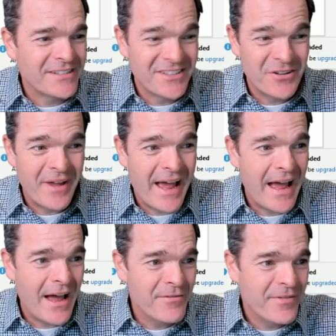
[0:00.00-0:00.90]
I don't
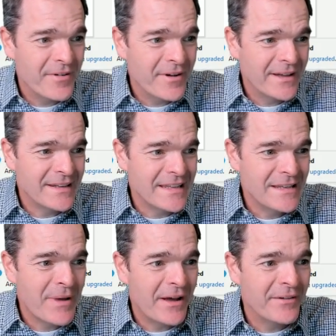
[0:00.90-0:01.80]
have an
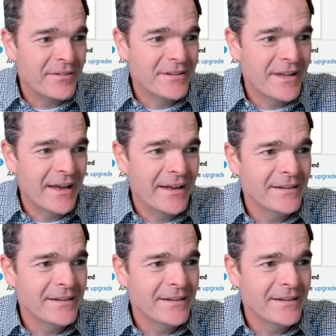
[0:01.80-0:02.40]
email today.